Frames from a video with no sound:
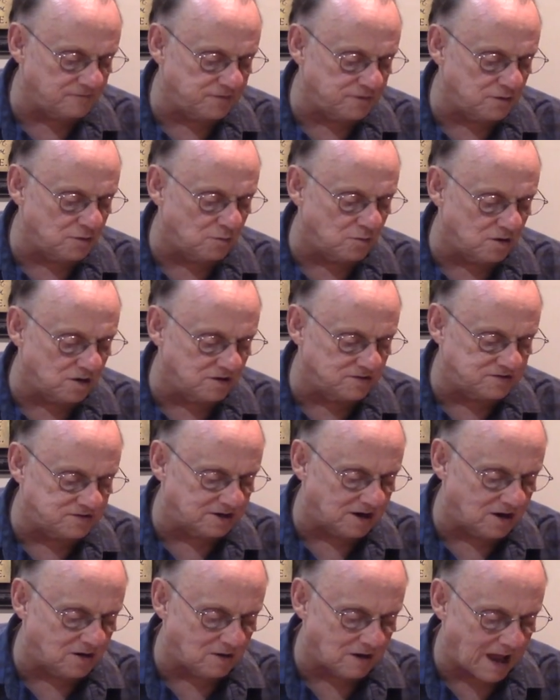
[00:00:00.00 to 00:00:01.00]
few words
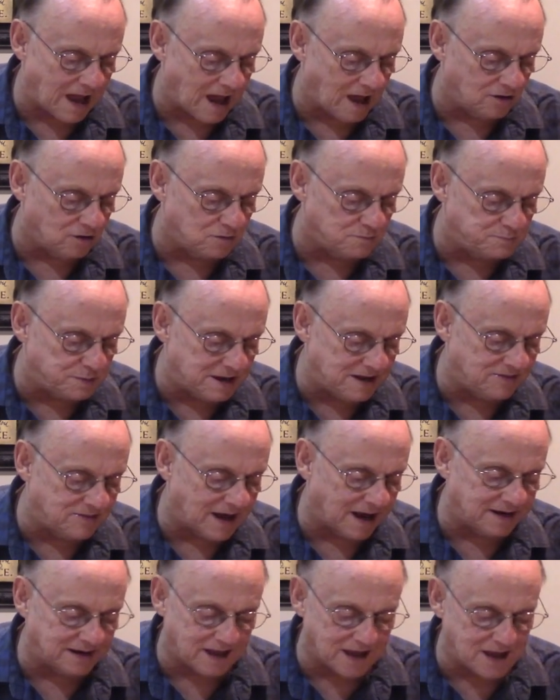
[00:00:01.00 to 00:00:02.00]
there, hallowed be
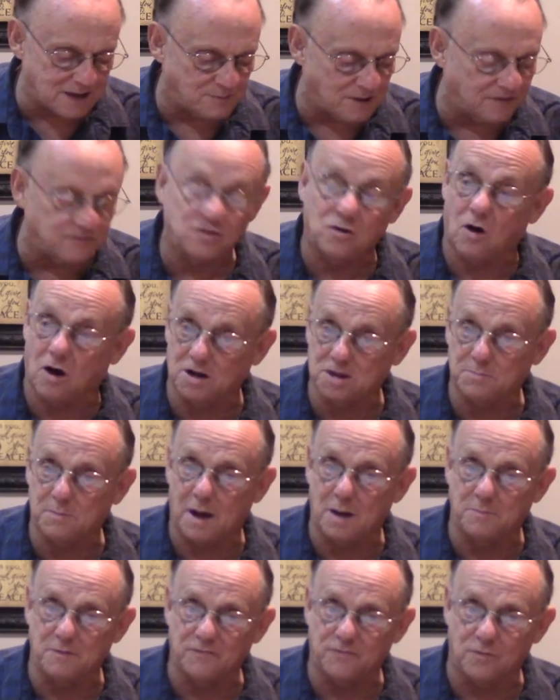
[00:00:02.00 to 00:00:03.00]
thy name, I've talked
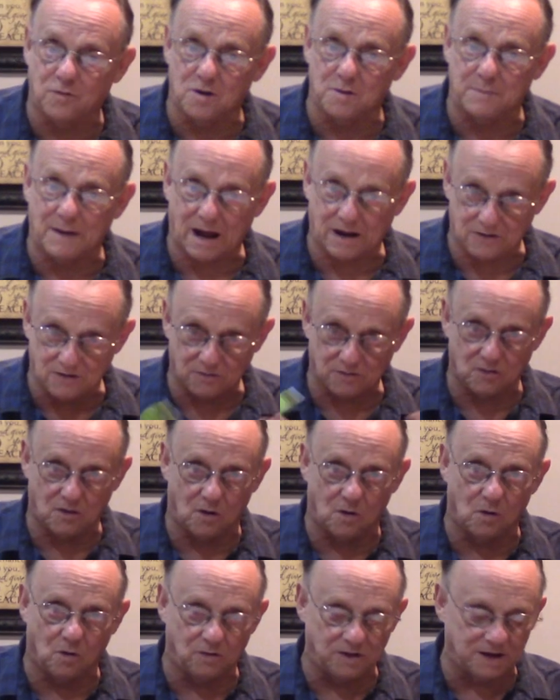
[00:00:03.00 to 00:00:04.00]
about before, about
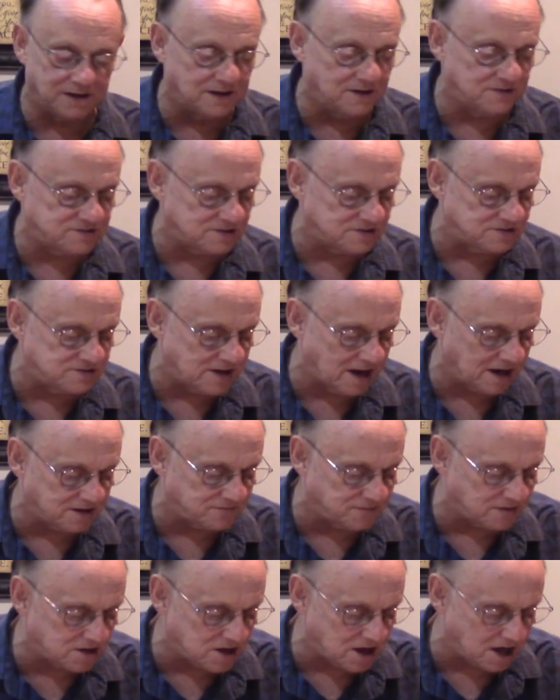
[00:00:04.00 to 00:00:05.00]
holiness and
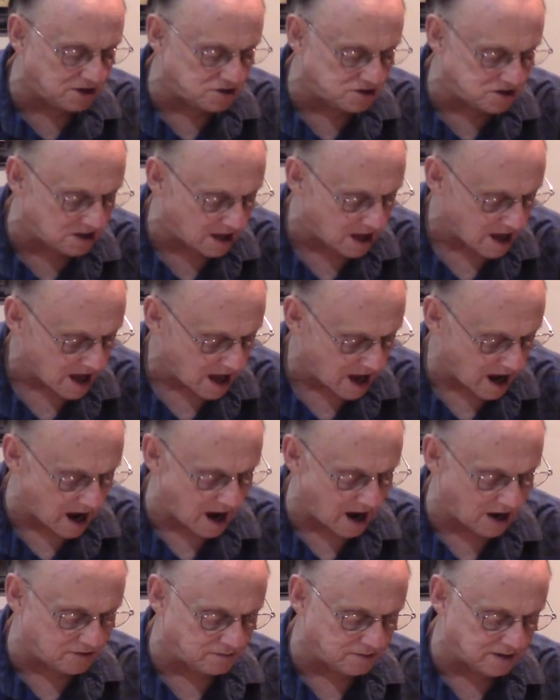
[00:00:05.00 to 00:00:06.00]
sanctification,
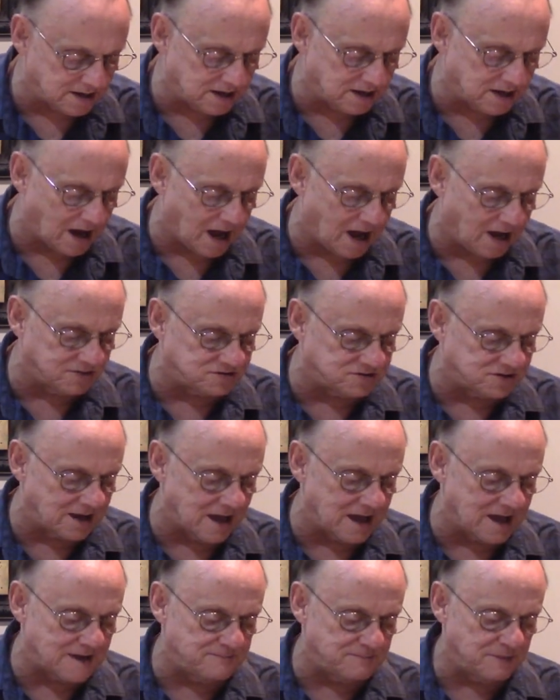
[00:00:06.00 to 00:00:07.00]
honoring God's
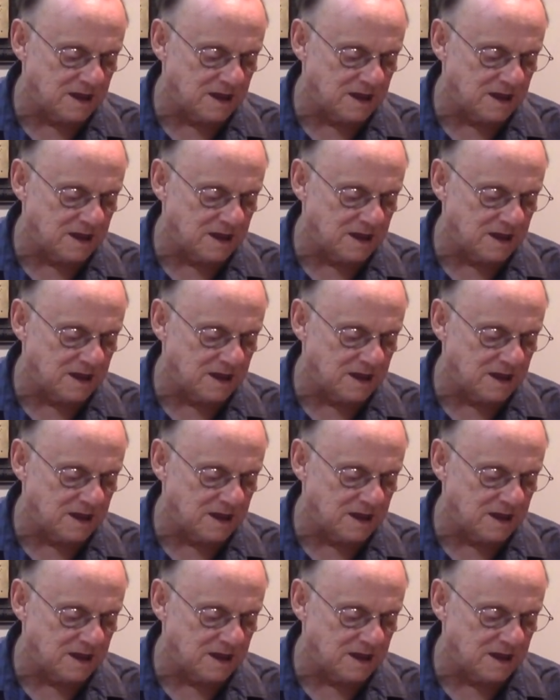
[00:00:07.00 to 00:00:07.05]
name.